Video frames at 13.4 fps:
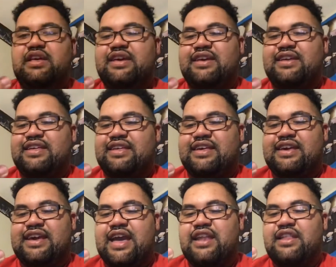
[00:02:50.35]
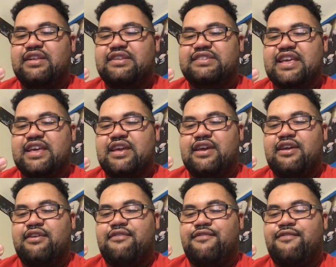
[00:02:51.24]
It kind of looks like
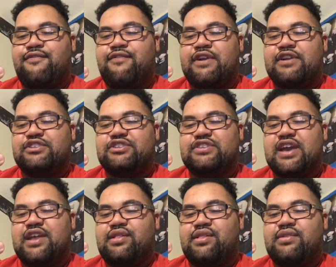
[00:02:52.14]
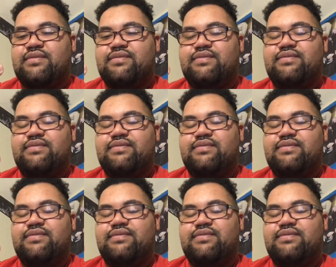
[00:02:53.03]
a French title.